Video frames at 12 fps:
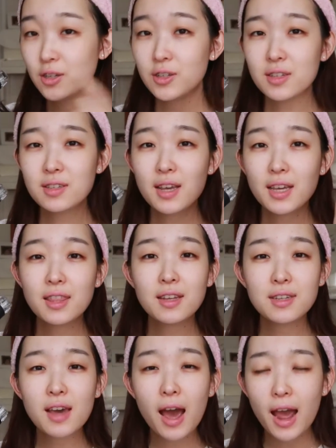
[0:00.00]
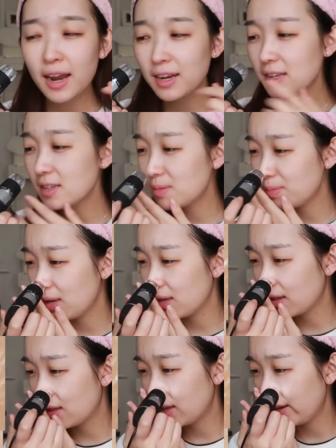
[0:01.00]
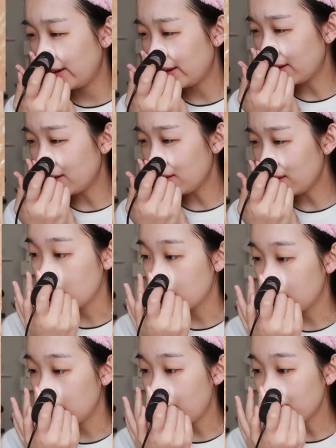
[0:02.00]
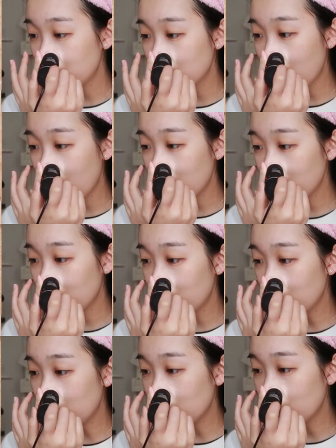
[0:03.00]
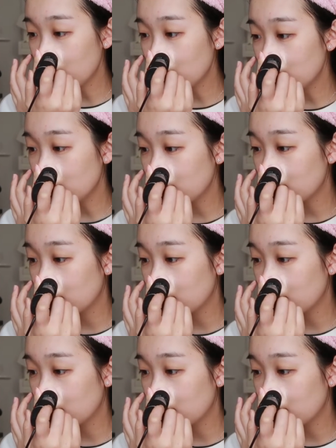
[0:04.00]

Just like the tiniest bit cleaner. And then the left side of the nose.